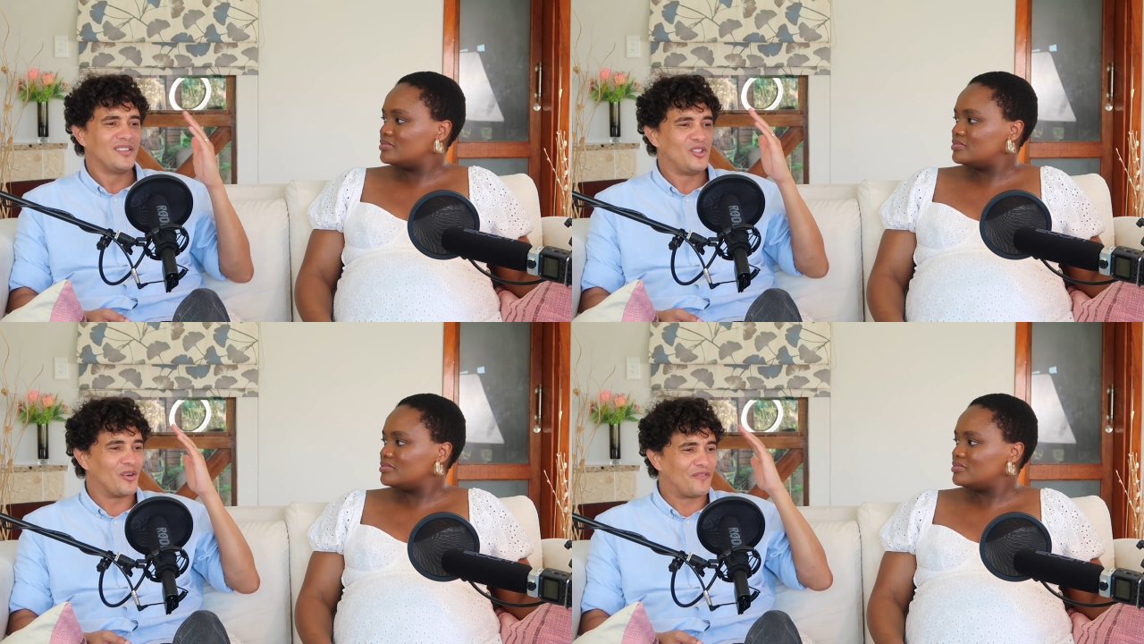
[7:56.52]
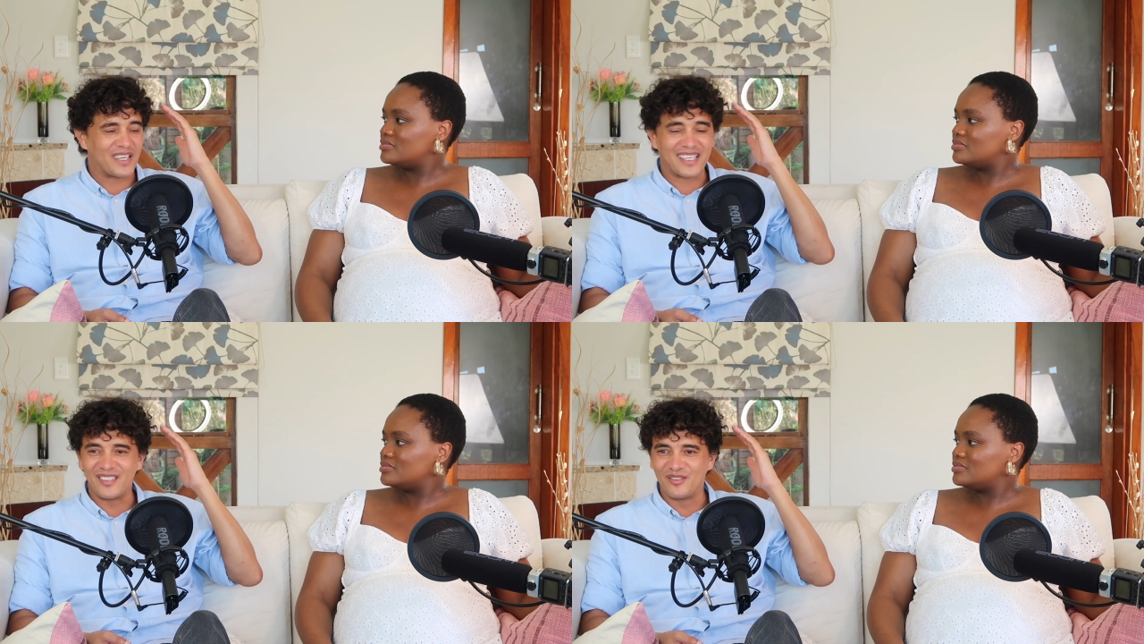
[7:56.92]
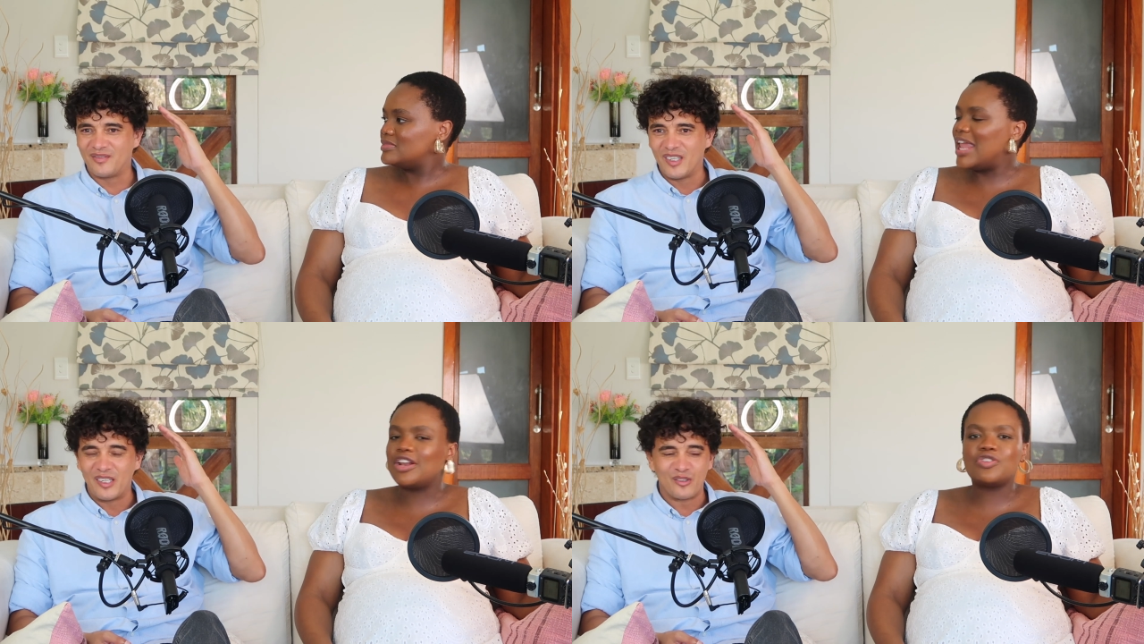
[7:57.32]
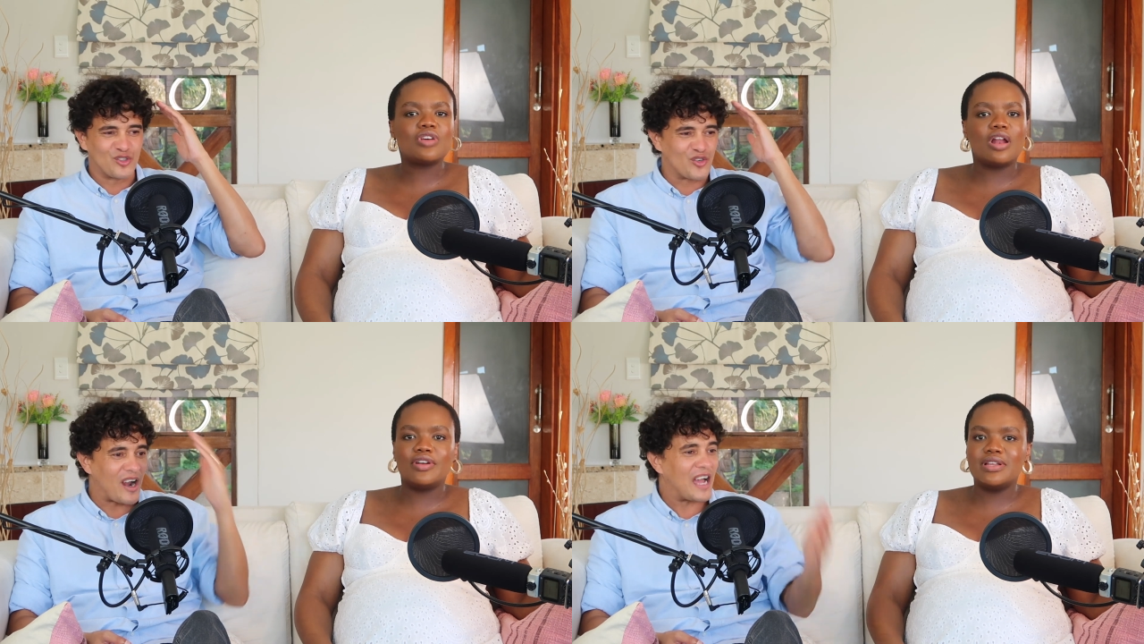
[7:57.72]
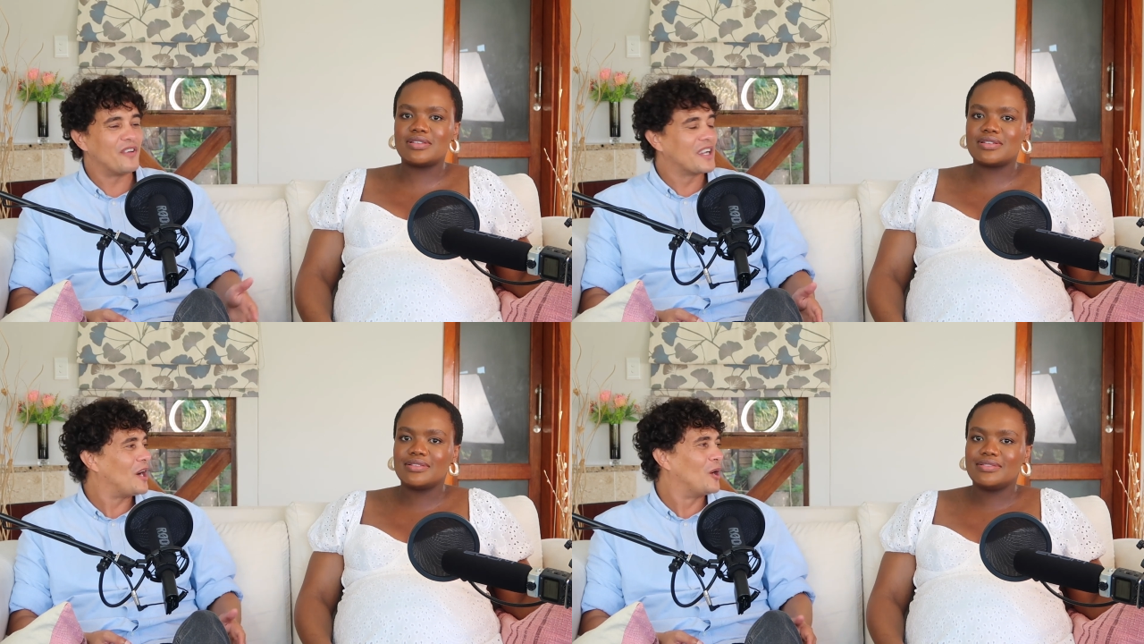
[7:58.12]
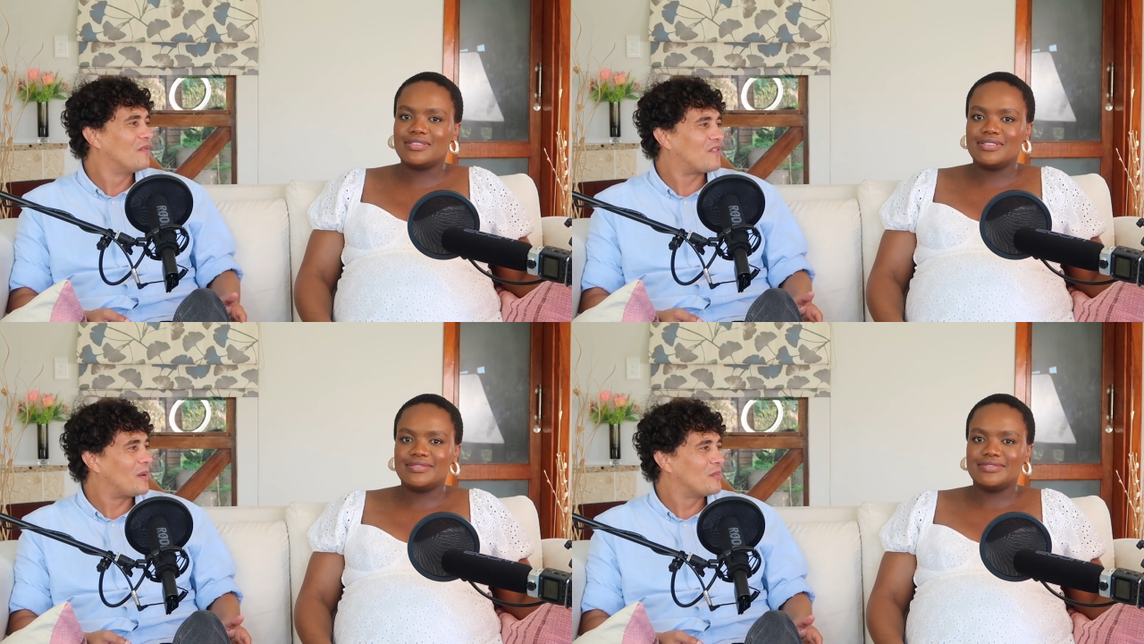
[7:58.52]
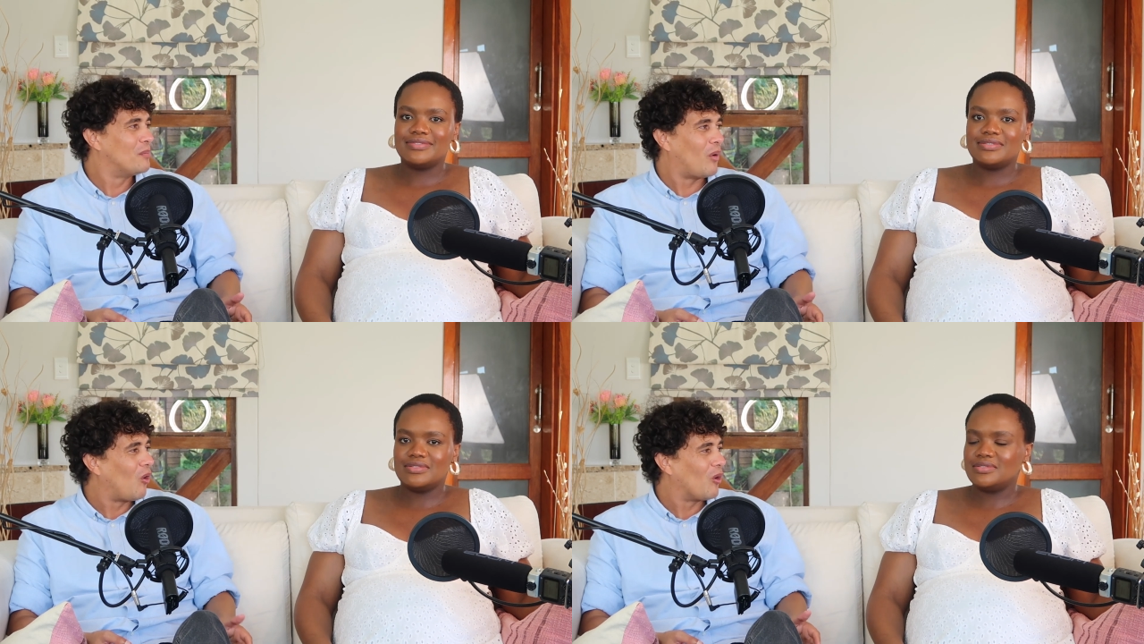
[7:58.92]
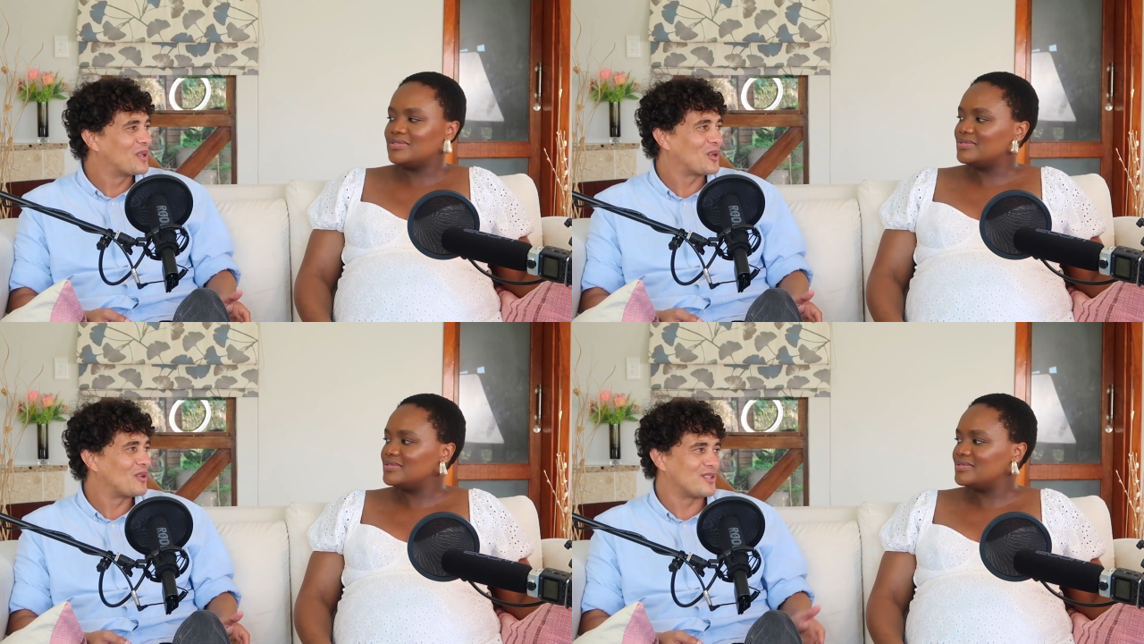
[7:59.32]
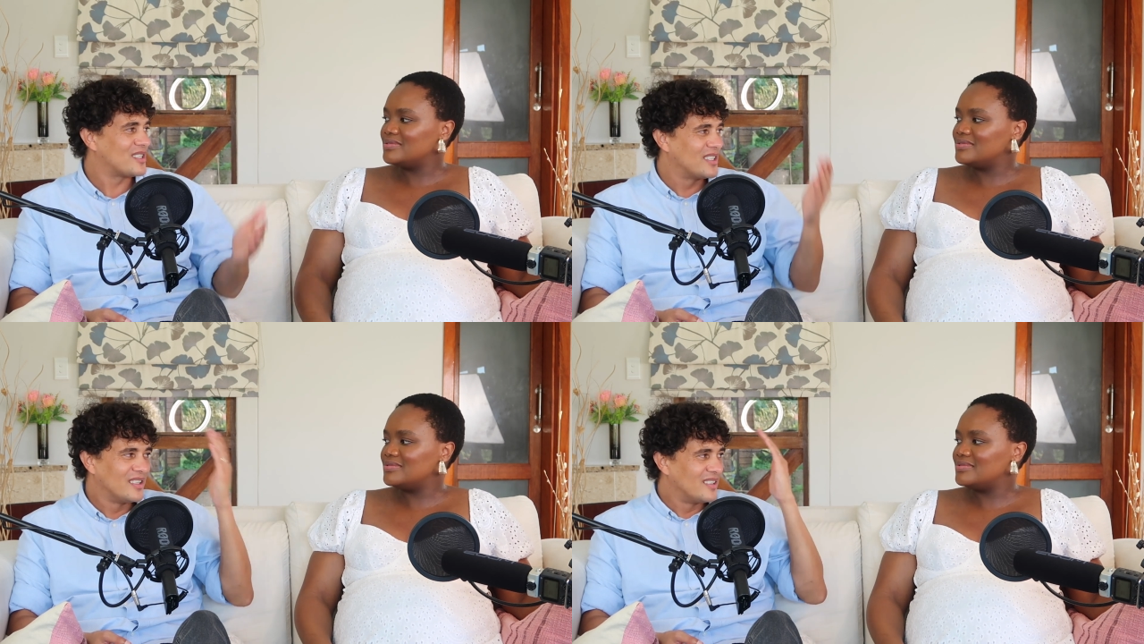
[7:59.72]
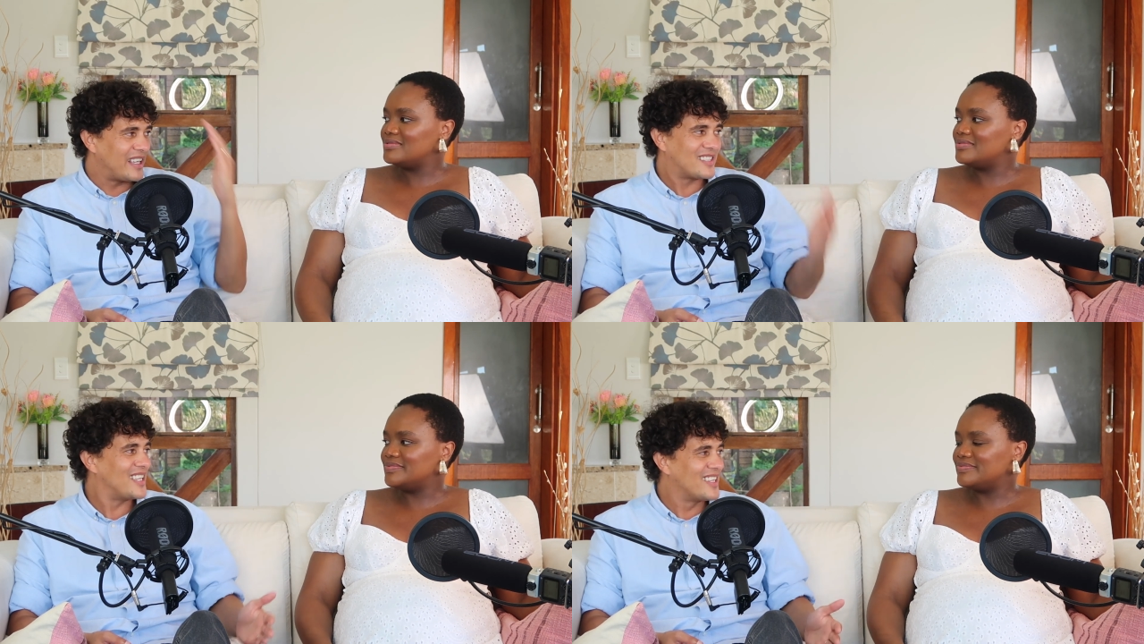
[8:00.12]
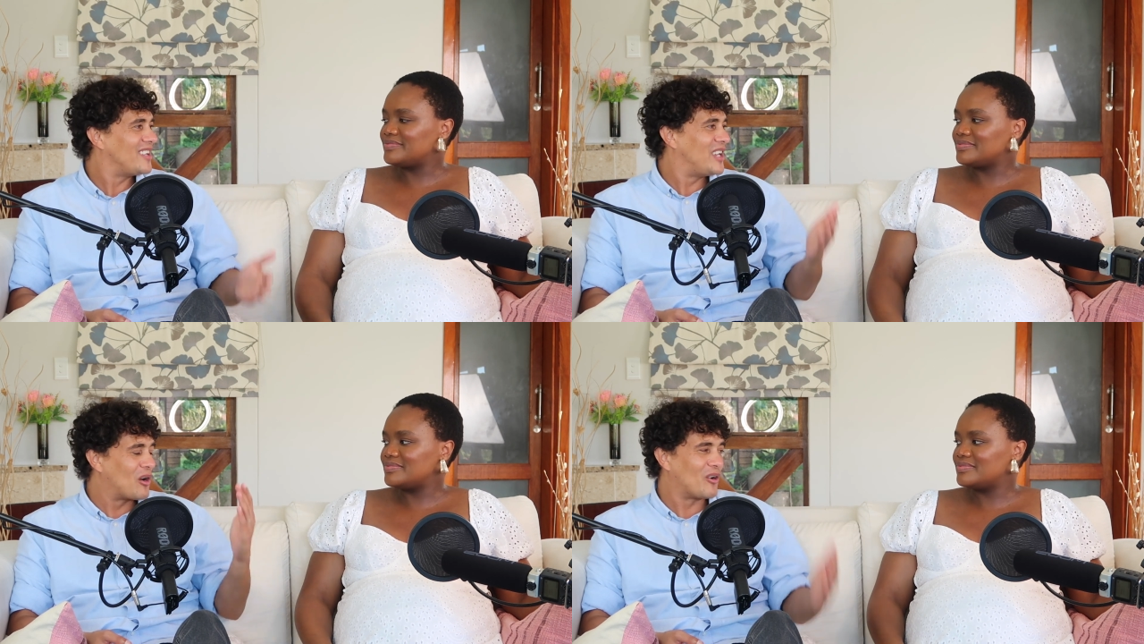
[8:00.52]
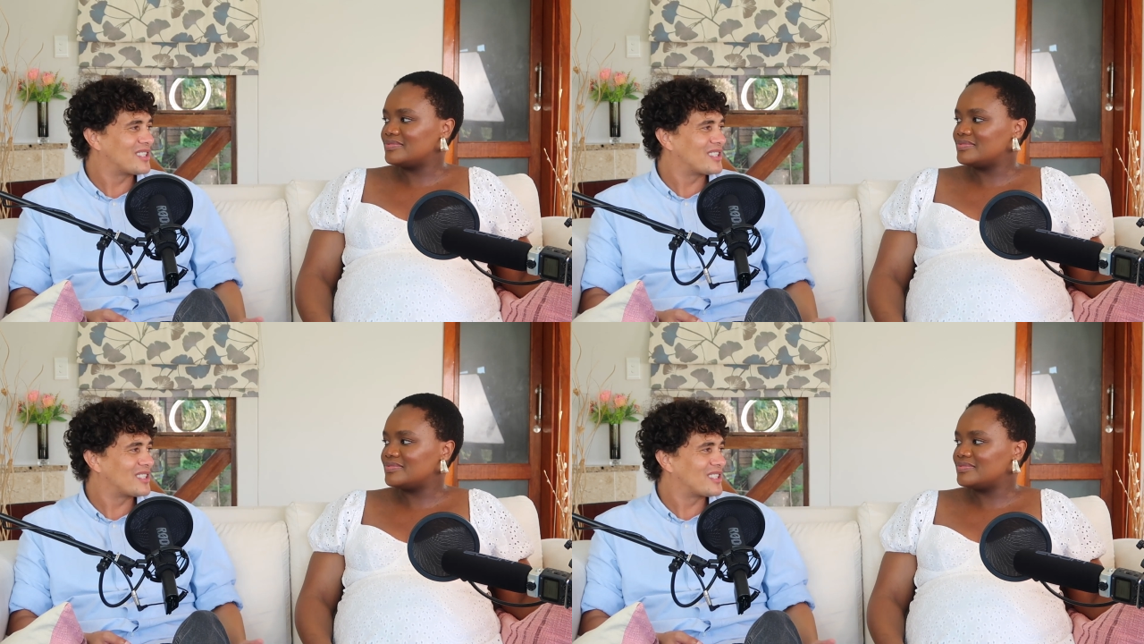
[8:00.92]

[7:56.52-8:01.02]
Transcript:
Speaker 1: you're freaking driving home from the mall because it's either here or